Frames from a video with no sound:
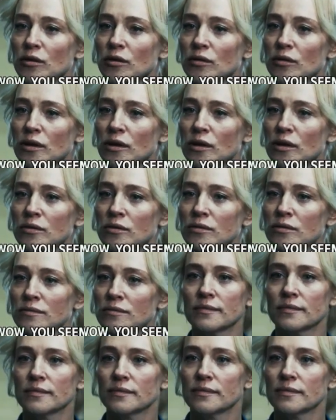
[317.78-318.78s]
What's the
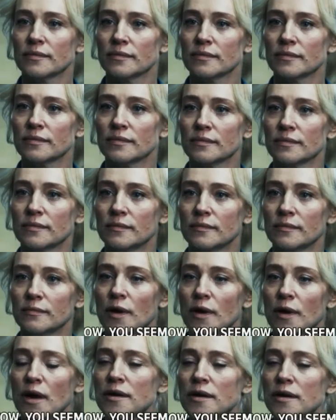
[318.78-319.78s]
biggest
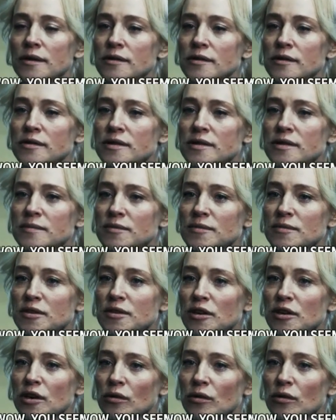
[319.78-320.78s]
opportunity
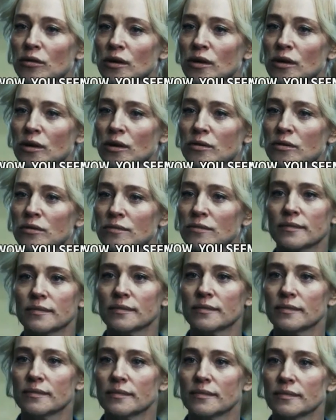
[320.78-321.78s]
within this
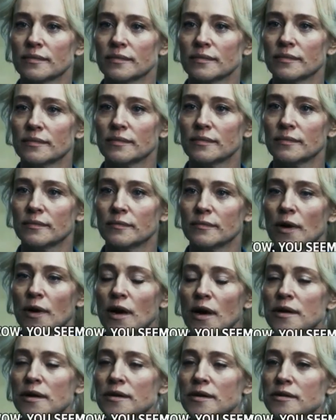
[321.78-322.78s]
industry? Because that
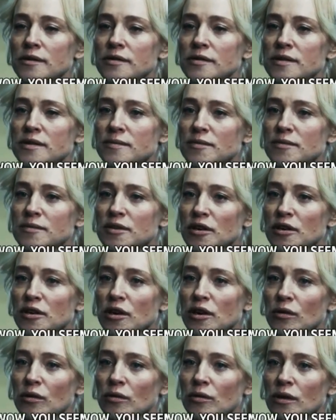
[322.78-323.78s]
is something that you can
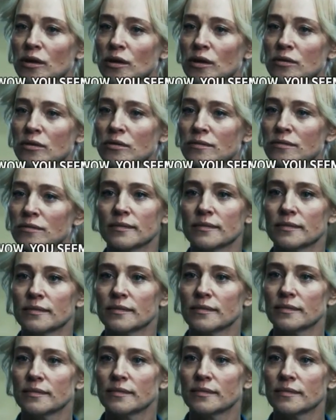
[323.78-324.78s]
easily
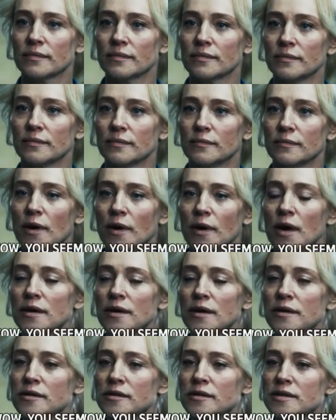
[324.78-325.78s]
speak to
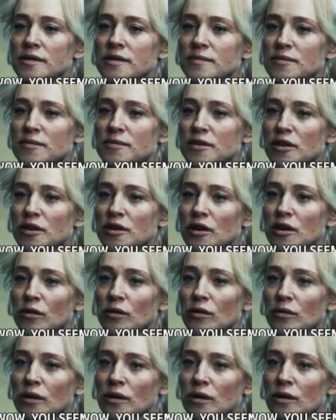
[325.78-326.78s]
when
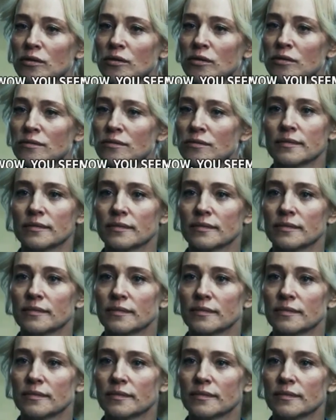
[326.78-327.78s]
you're talking to any
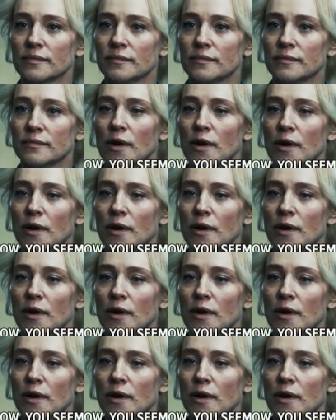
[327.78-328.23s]
of your